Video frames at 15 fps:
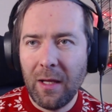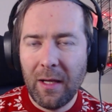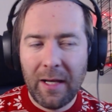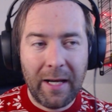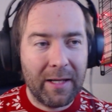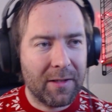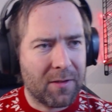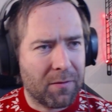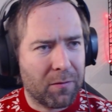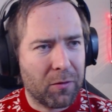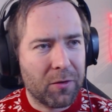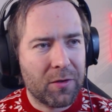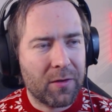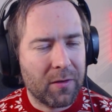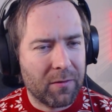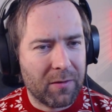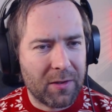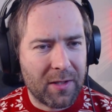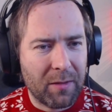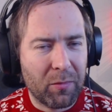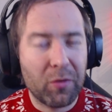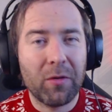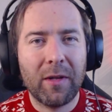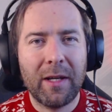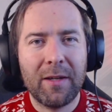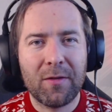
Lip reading: And it's the 1st of December today,